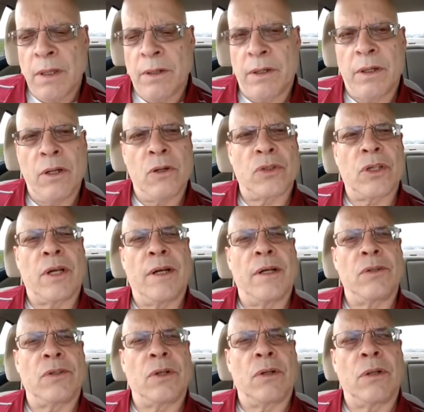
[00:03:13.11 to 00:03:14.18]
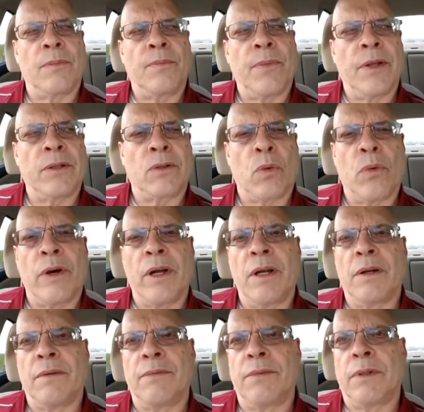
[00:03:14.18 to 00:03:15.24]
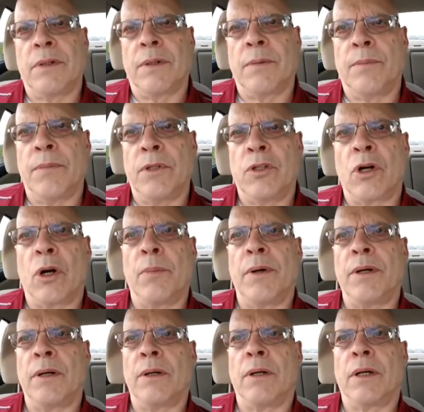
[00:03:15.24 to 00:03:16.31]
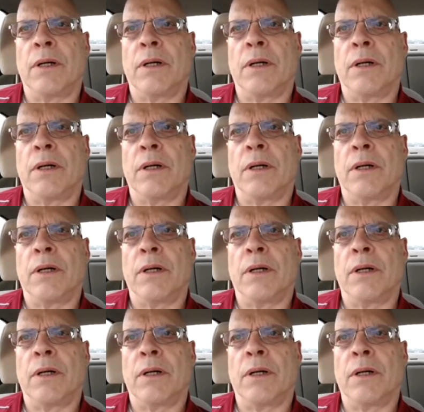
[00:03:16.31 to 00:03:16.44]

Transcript: You can use that as a way of determining